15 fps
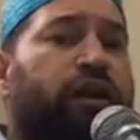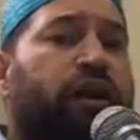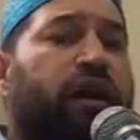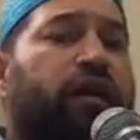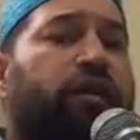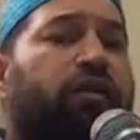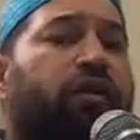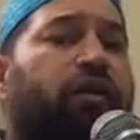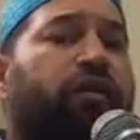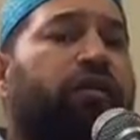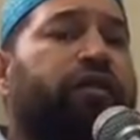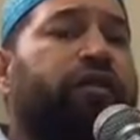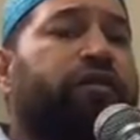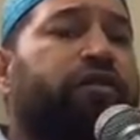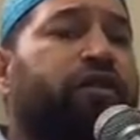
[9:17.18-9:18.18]
In all
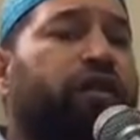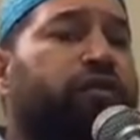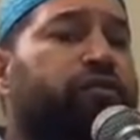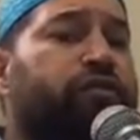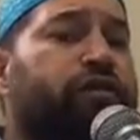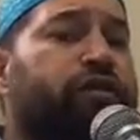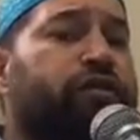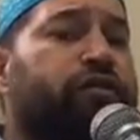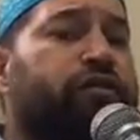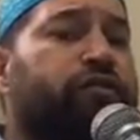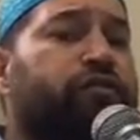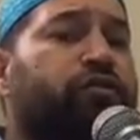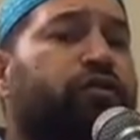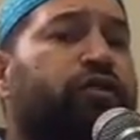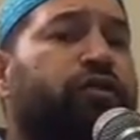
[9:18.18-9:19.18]
these countries,
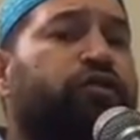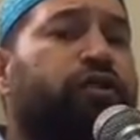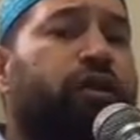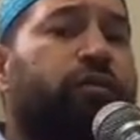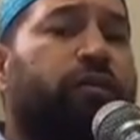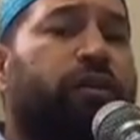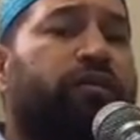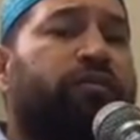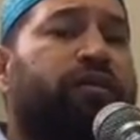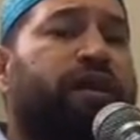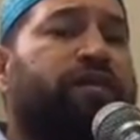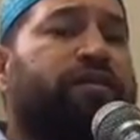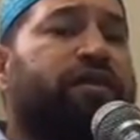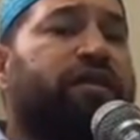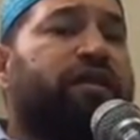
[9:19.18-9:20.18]
to determine
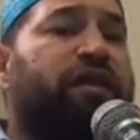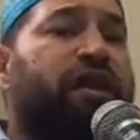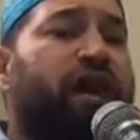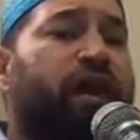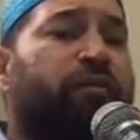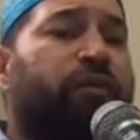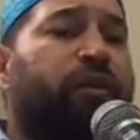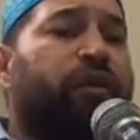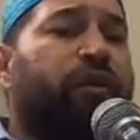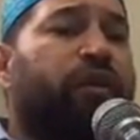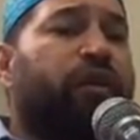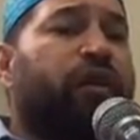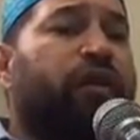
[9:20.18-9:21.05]
facing the Kaaba,